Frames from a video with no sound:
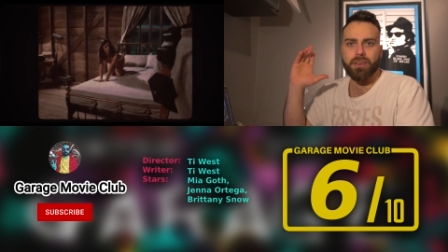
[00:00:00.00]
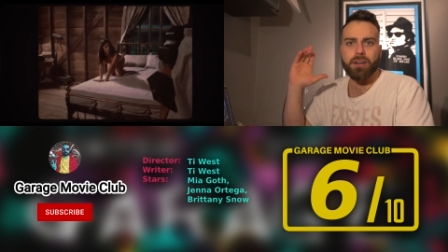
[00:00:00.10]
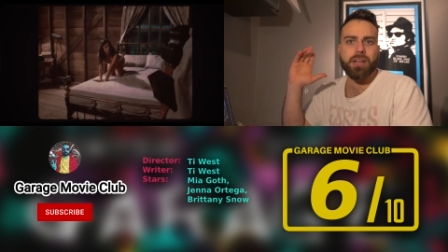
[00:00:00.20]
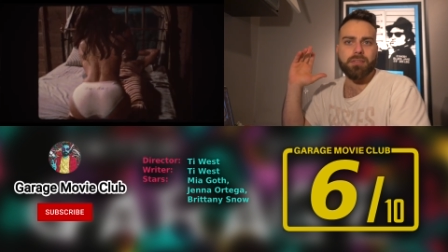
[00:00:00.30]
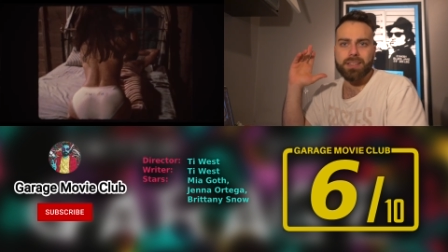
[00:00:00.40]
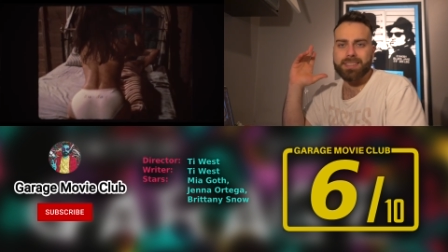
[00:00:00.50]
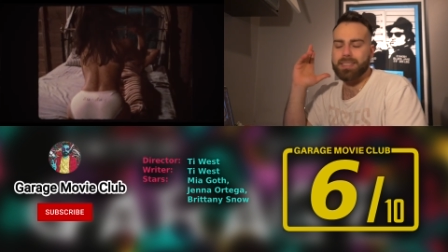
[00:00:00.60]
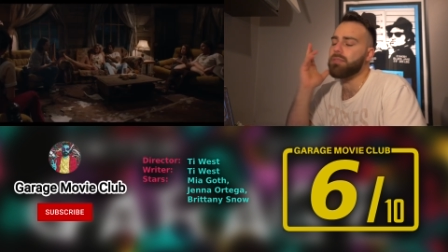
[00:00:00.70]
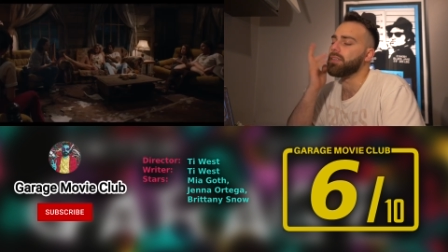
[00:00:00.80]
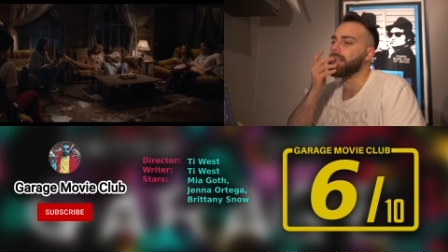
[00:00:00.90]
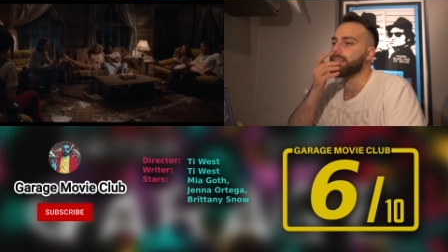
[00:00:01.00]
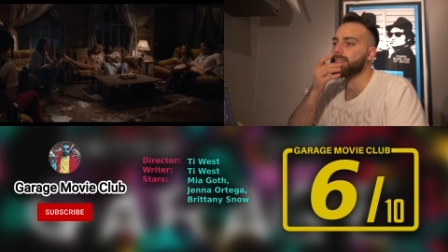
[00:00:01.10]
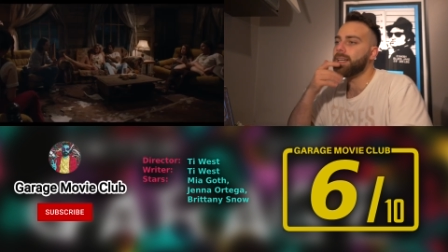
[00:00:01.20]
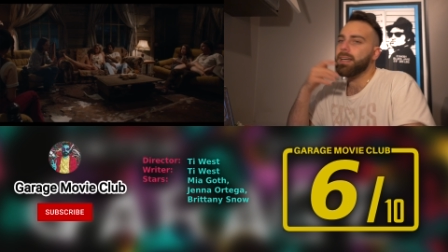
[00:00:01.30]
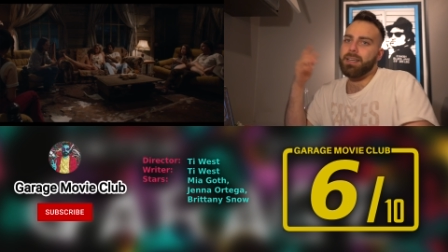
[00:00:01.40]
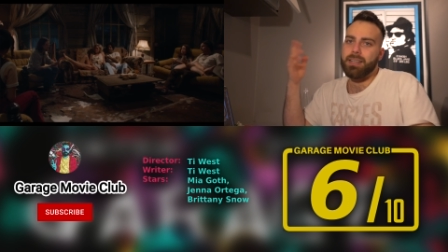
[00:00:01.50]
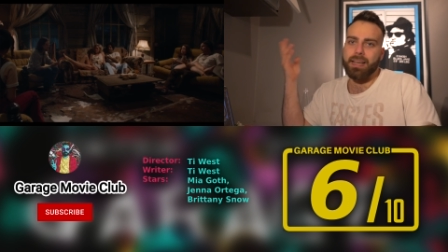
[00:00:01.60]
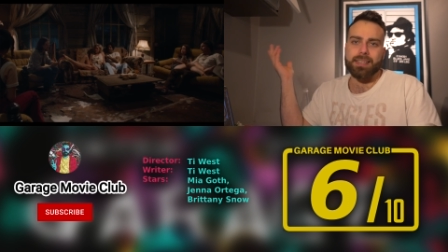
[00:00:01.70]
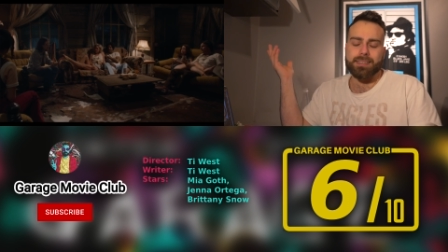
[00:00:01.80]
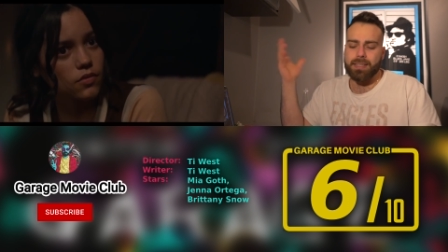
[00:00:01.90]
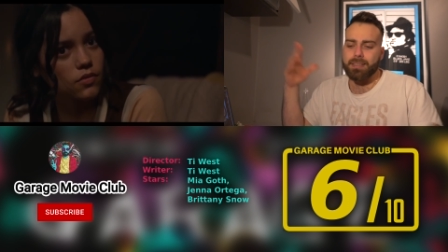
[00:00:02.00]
very of the 70s. Like I said,